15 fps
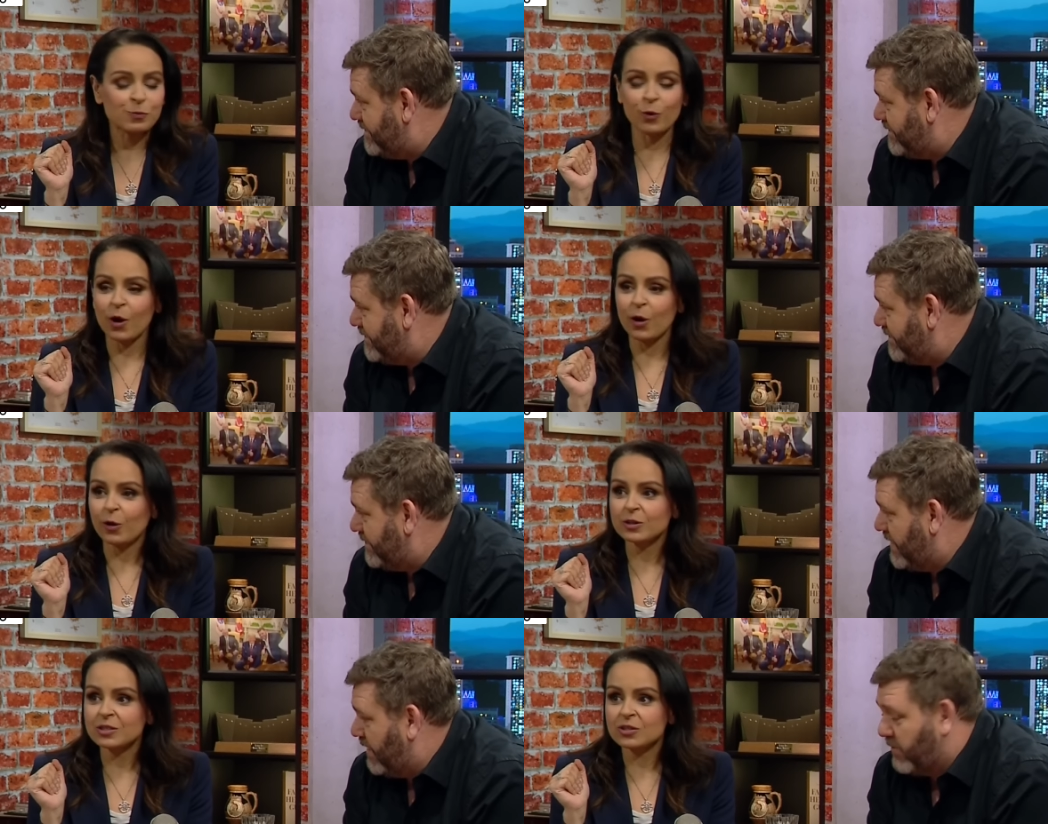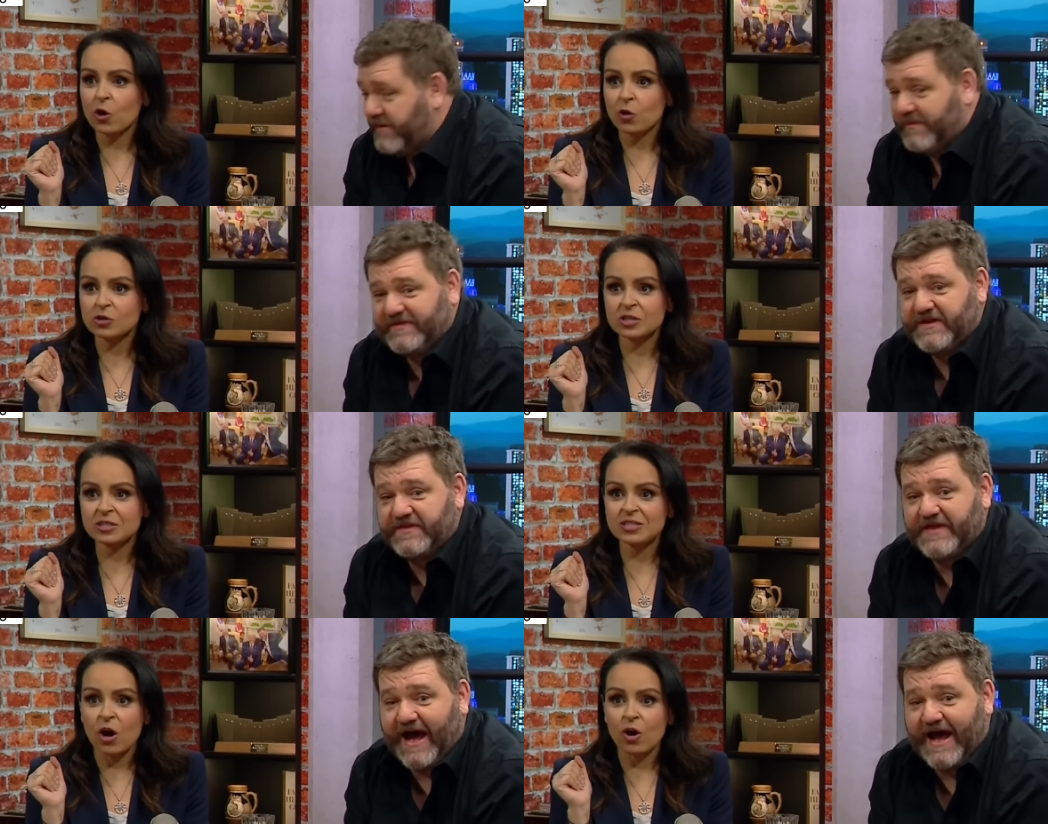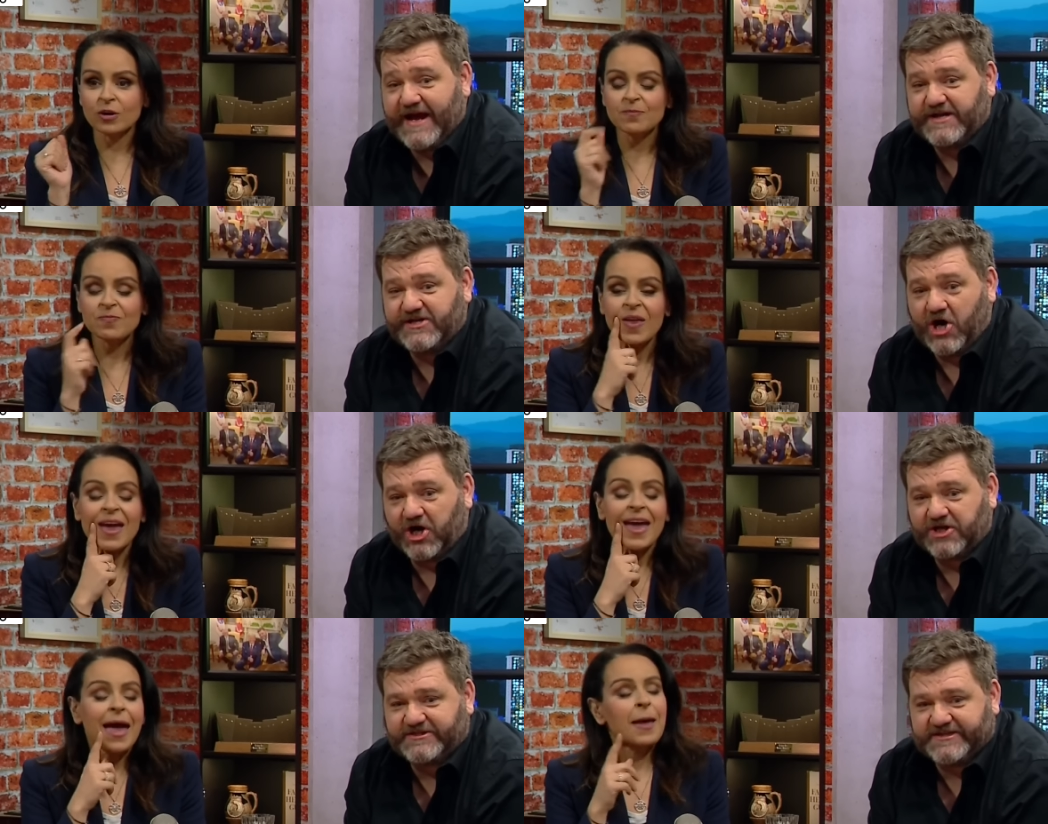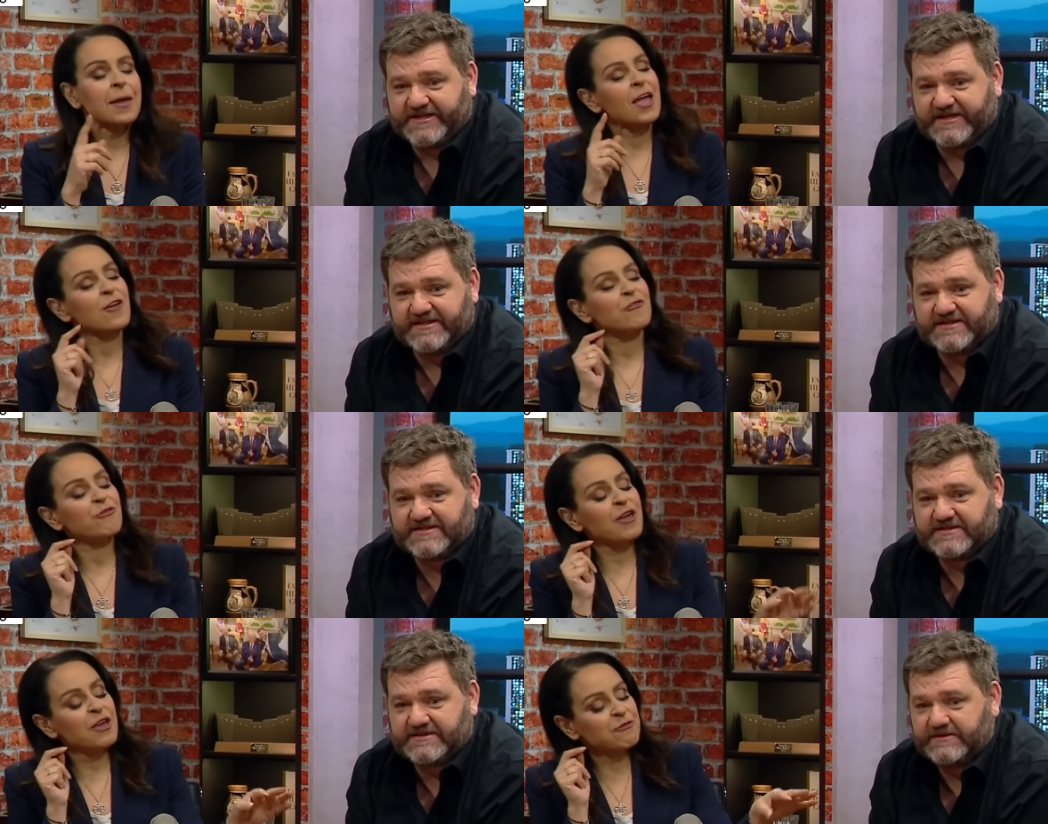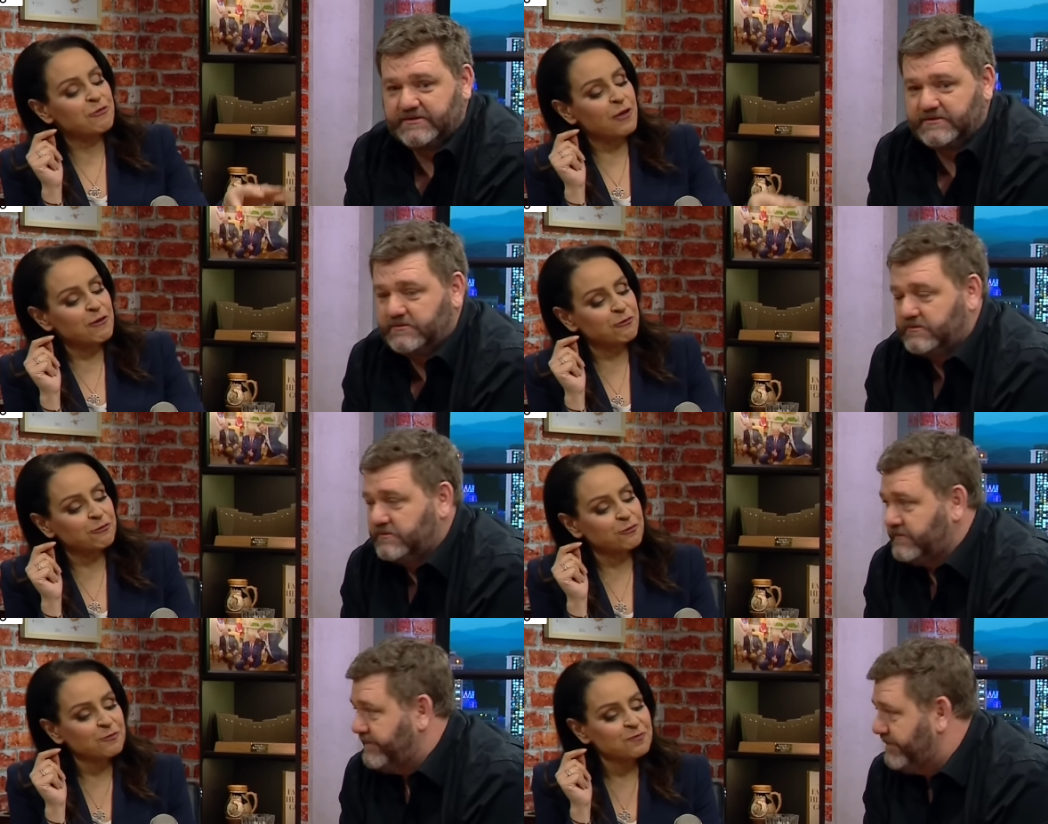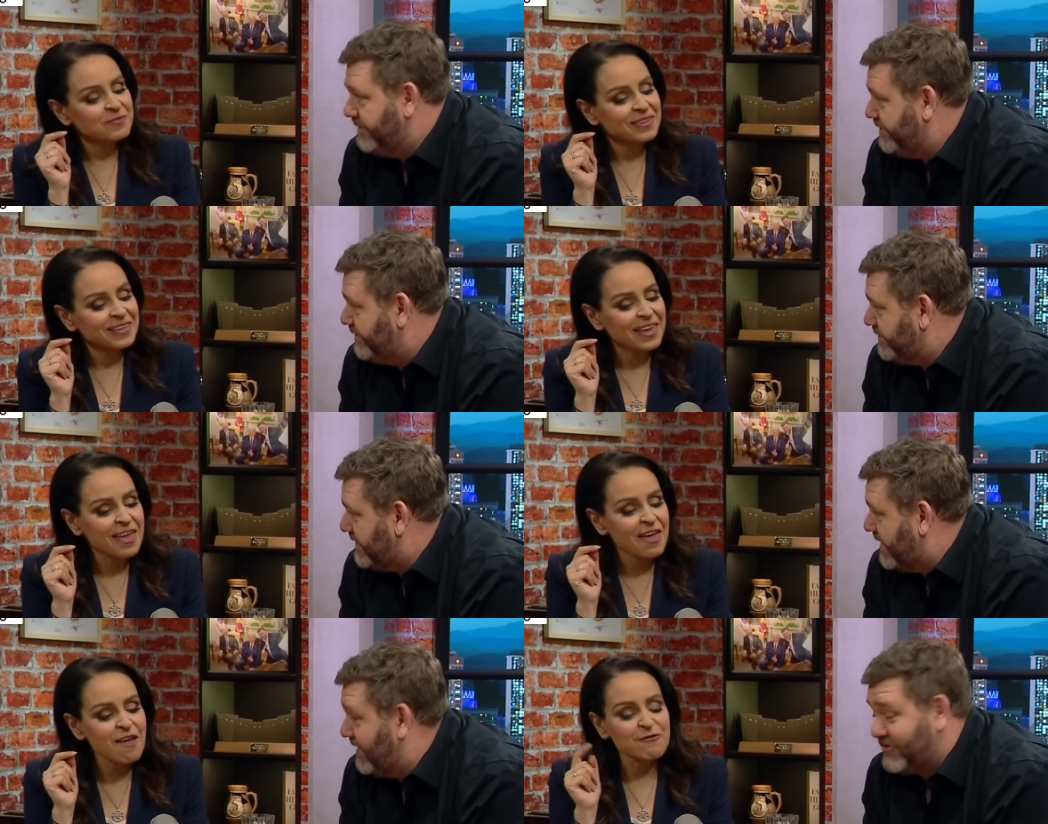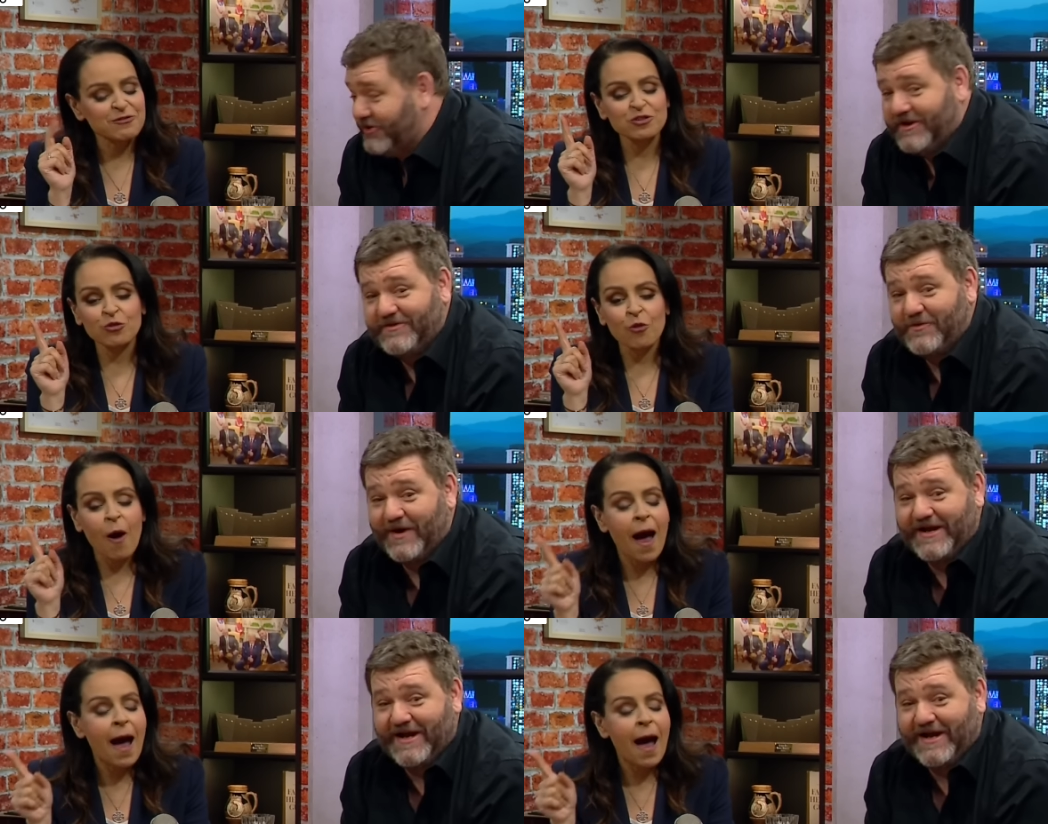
Speaker 1: world. What about the lady doctors? If, if, if, Including if the Trump,